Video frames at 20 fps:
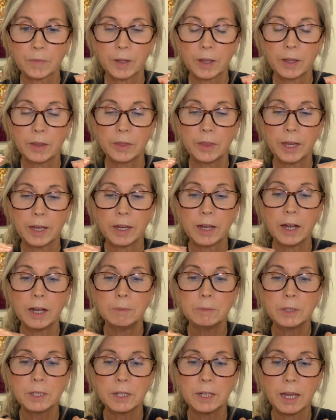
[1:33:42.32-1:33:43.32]
they come
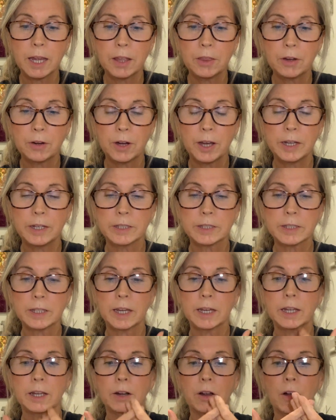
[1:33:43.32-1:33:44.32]
together and it's like
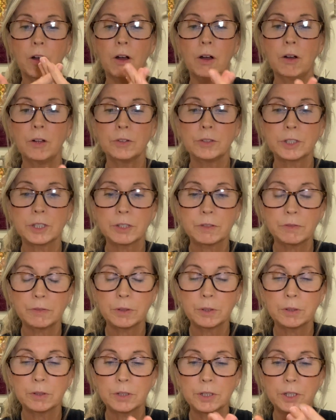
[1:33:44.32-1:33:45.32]
it all just
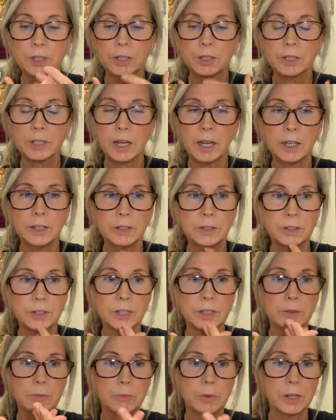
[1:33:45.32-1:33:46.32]
flourishes and you
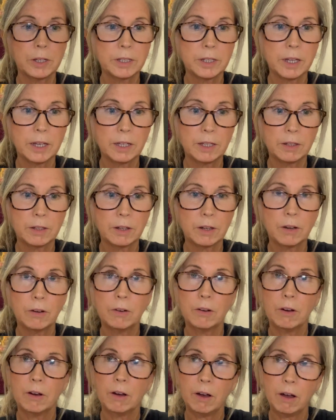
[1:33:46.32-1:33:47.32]
just, one day you go,
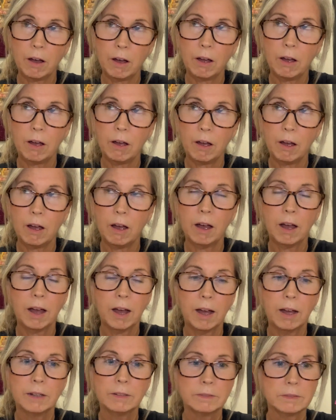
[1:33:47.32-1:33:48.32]
oh.
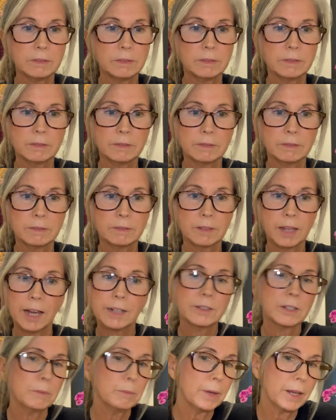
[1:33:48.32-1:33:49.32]

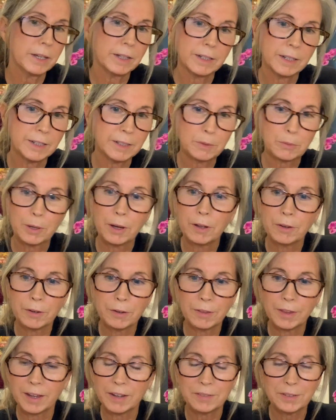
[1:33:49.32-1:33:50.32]
Actually, many days, we all know
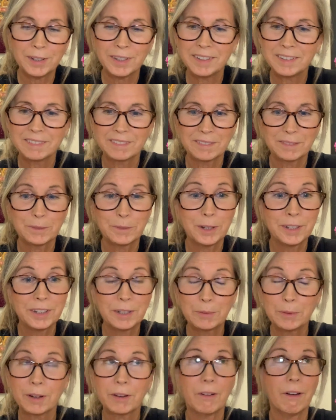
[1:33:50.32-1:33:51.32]
that, right? One day
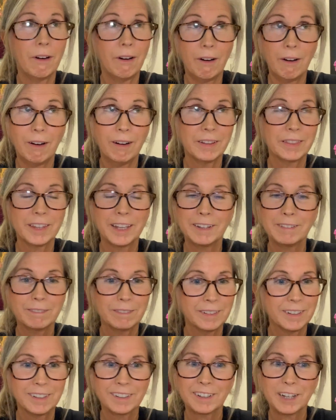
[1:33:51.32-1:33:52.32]
we go, oh, and then
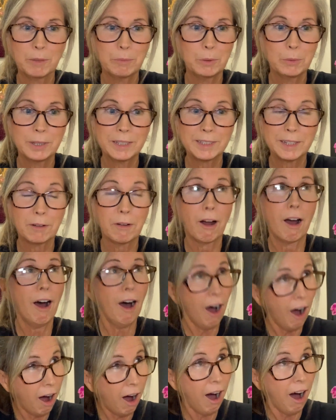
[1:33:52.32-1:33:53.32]
a couple weeks later,
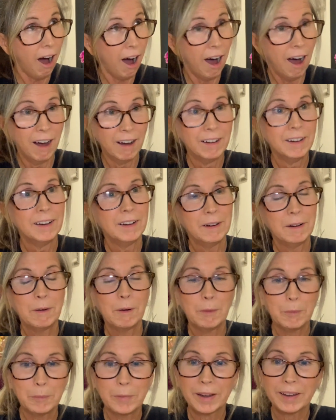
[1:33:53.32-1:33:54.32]
oh
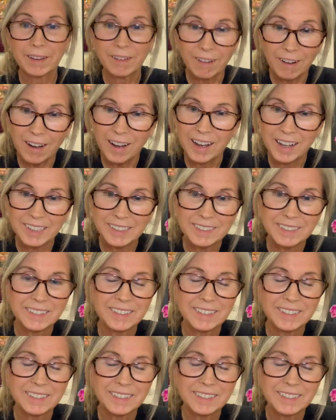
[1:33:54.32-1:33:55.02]
my God,